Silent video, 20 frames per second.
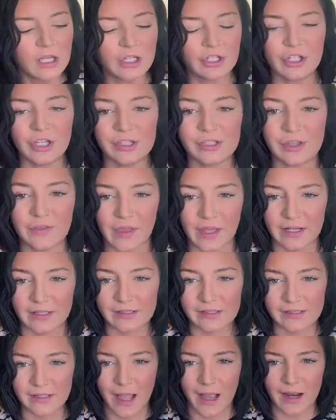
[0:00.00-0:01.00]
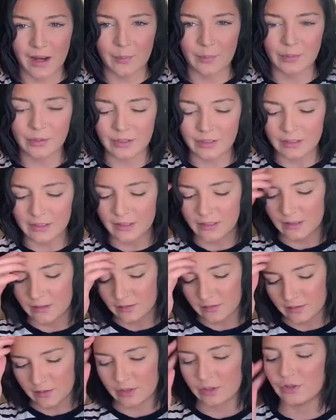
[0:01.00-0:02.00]
just so that it's not completely
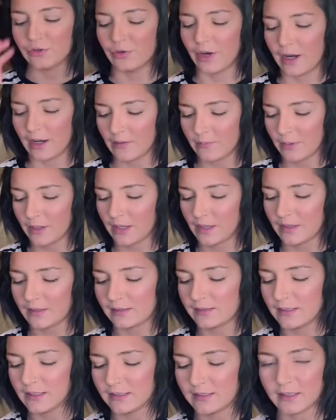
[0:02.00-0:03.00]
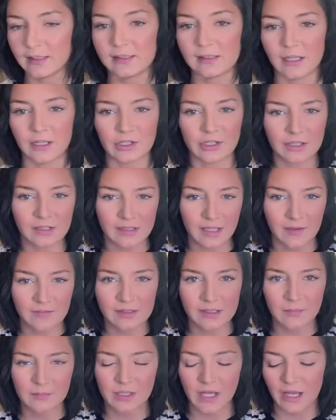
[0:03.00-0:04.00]
straight because these extensions have
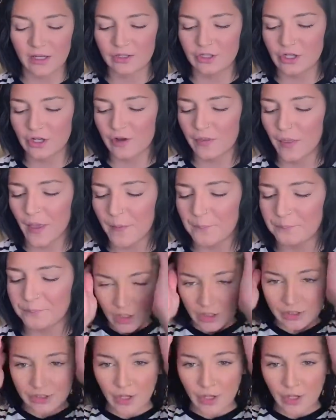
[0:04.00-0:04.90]
some texture in them.